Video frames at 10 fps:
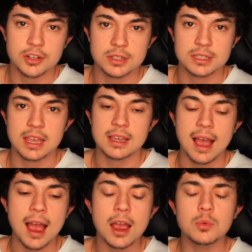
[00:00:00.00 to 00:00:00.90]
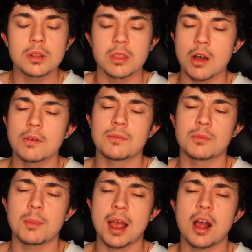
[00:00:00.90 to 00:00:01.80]
here saying, I would love
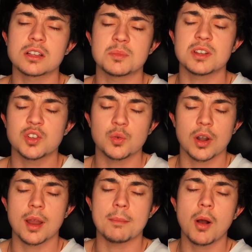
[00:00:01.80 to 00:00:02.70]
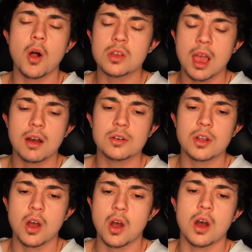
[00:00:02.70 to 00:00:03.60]
for my husband to wear a ball
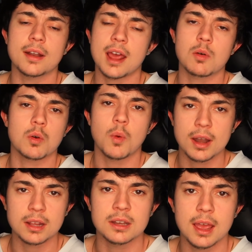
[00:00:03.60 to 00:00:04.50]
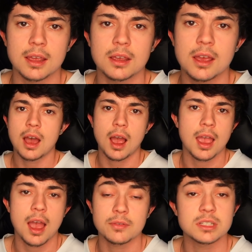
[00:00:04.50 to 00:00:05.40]
gown on our wedding day.
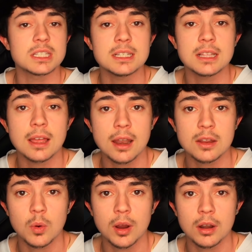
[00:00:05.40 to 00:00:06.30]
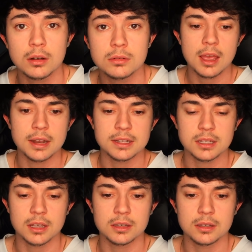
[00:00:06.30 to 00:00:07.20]
I haven't seen that anywhere. And
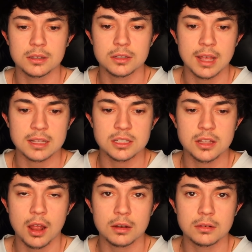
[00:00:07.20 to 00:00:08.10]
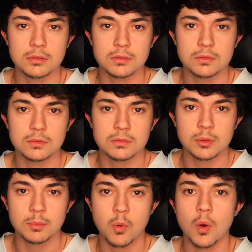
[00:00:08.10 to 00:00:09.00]
it's like, that's not
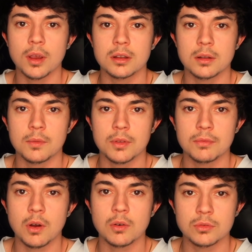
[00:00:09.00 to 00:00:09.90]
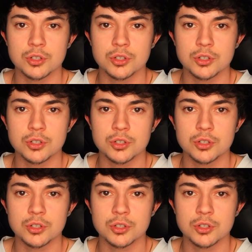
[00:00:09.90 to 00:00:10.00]
the point of the photo